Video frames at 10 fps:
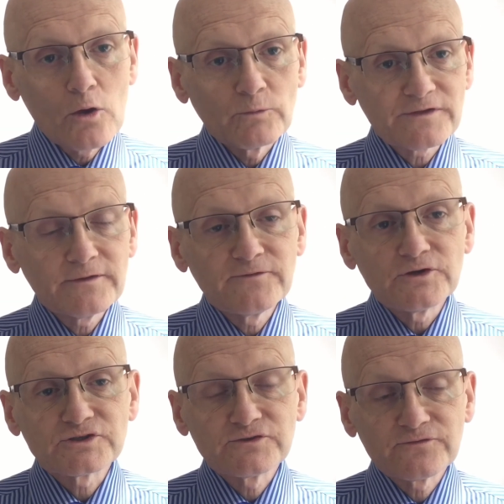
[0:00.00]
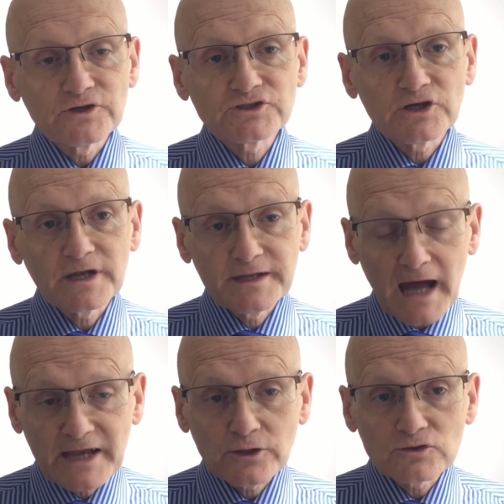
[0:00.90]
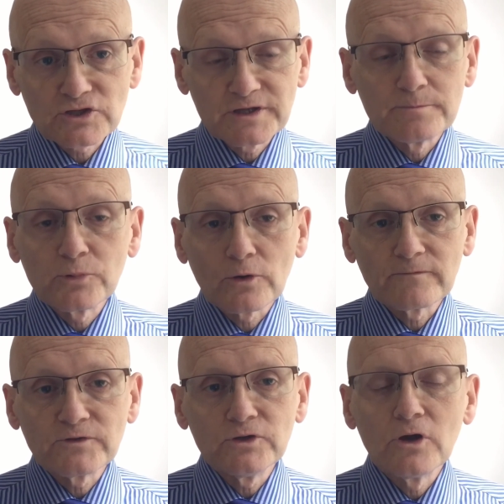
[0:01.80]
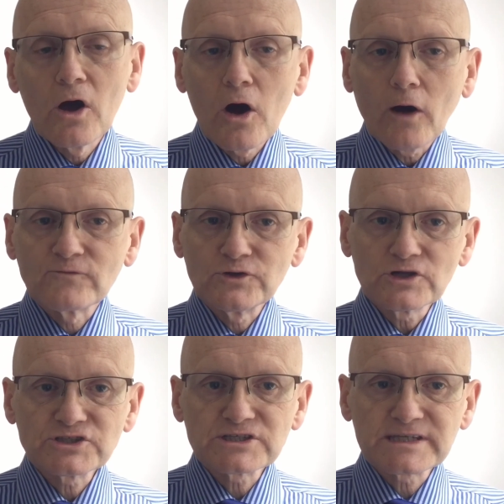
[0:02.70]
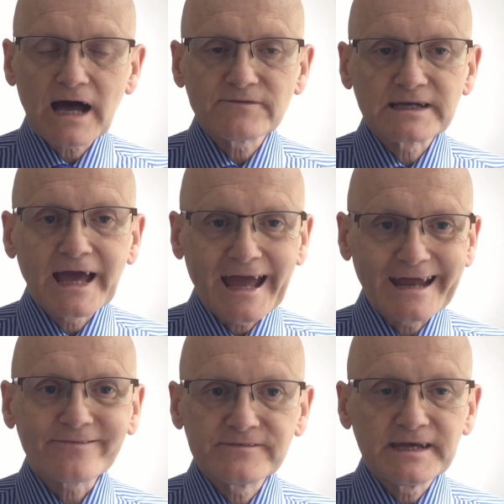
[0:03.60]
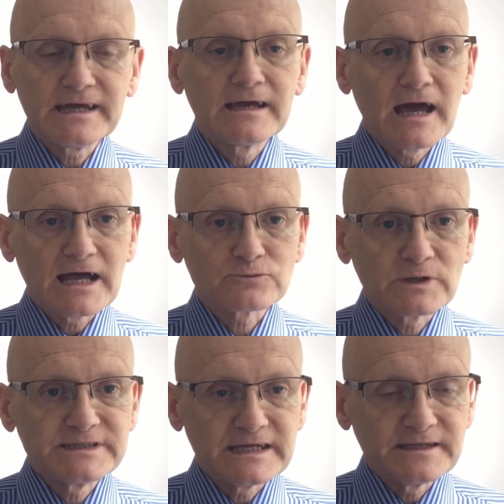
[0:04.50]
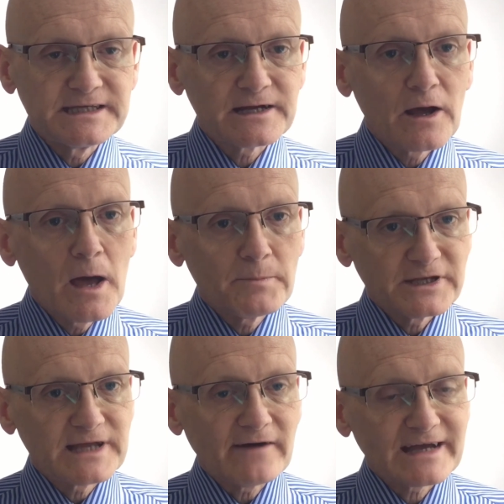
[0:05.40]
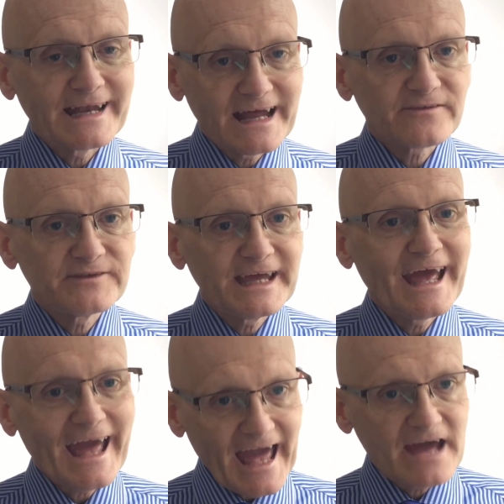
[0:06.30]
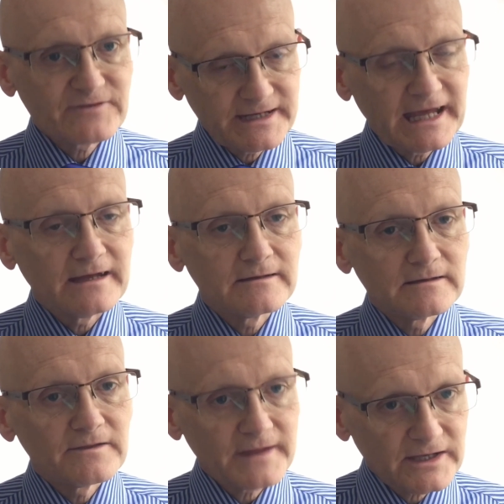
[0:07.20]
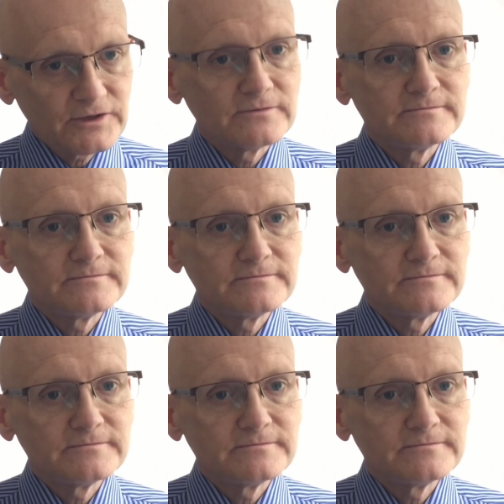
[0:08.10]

with the future and also the important view of not just having Earth Day as one day in the year, but having an Earth Day every day. Thank you.